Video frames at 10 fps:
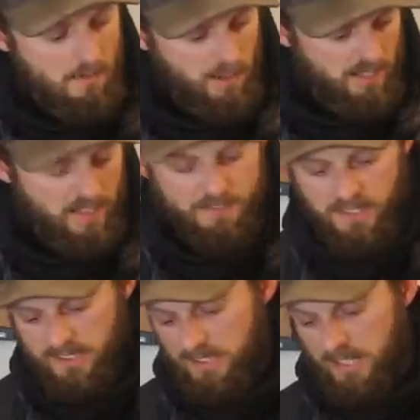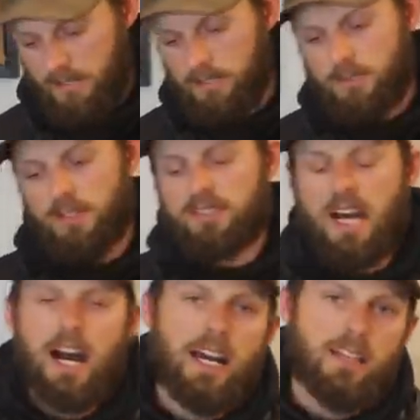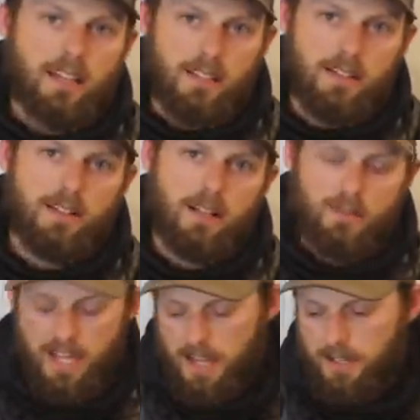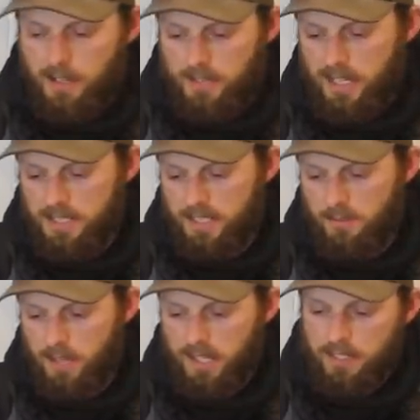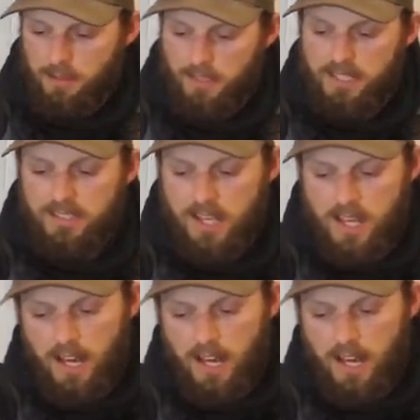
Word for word: But in scenarios where there's a high likelihood I'm gonna end up catching a pike in the mix,